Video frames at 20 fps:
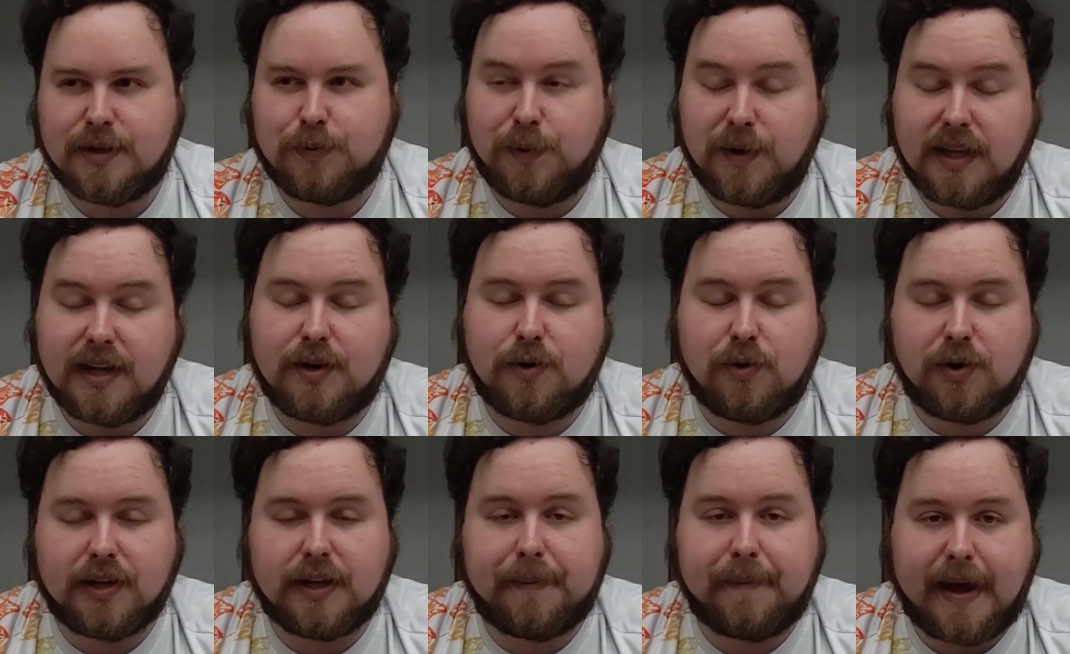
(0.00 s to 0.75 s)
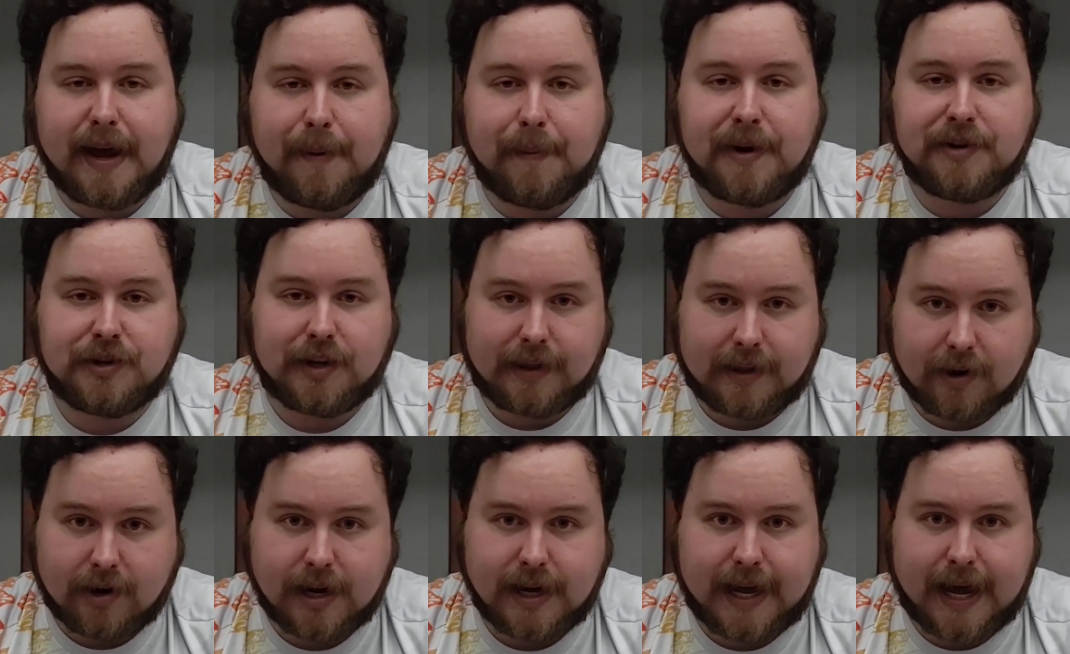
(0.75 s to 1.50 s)
It's really cool to make a bunch of
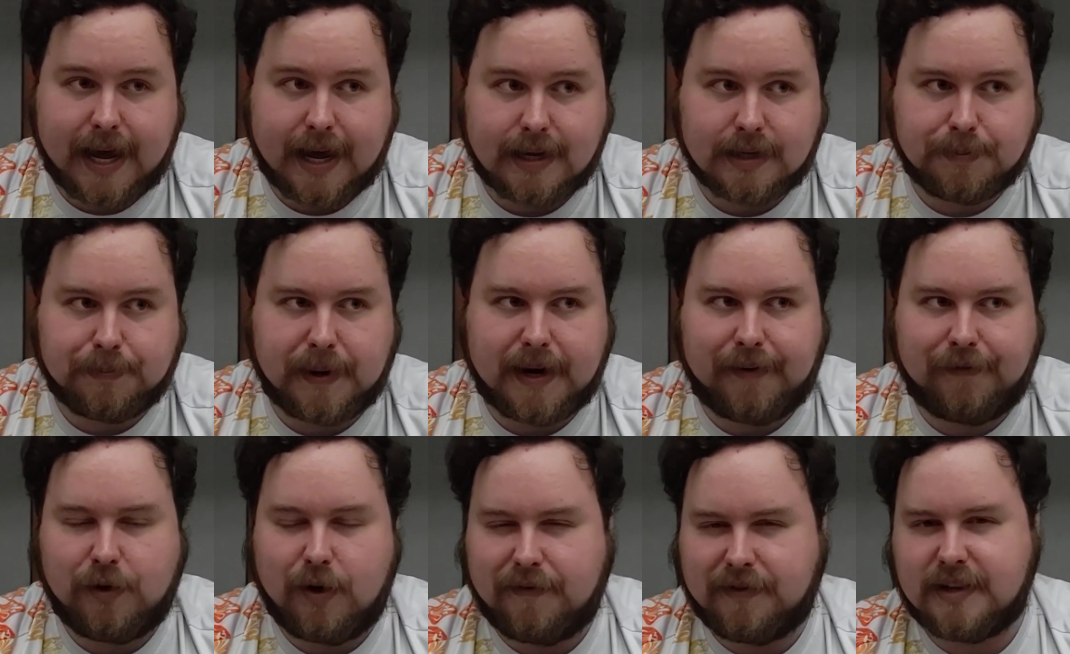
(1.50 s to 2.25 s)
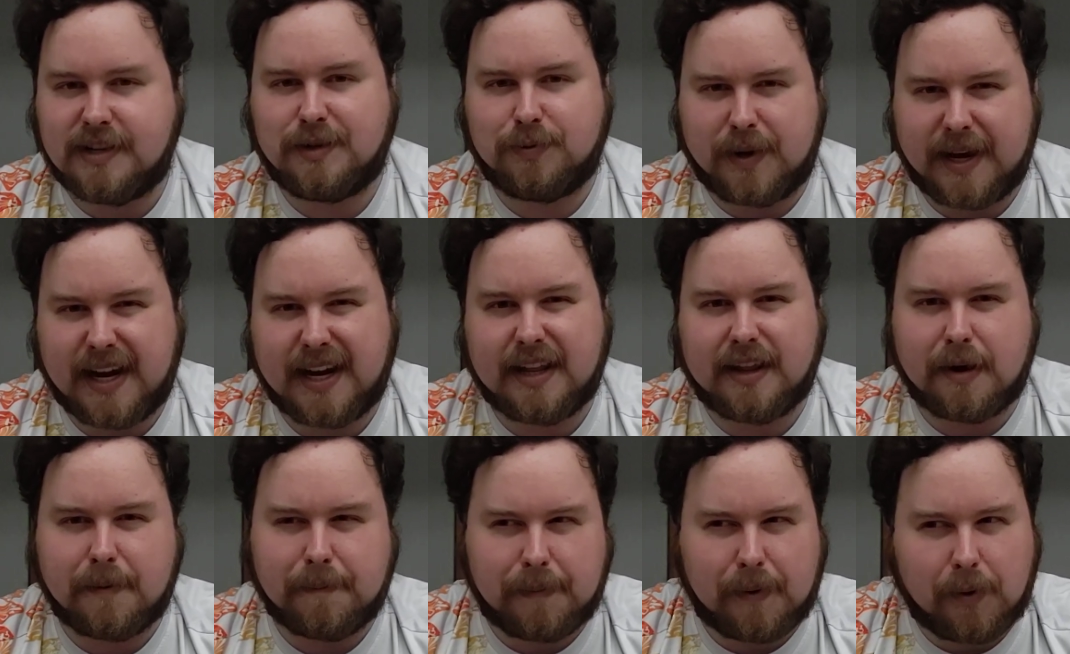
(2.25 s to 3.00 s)
30Ks, but if you have to swing
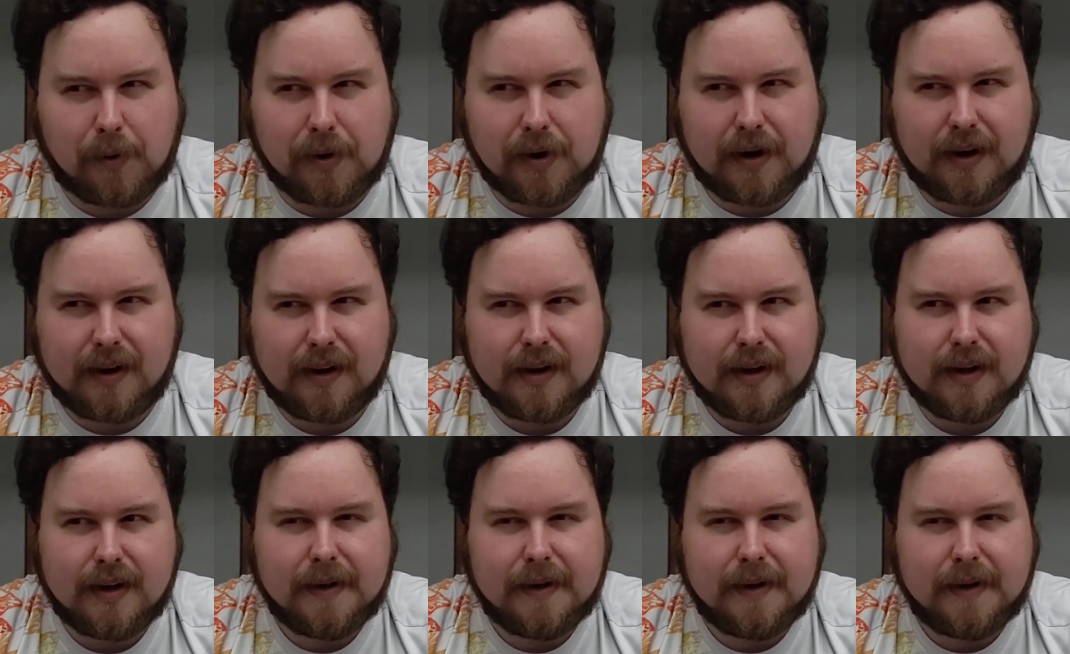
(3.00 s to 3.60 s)
into their board,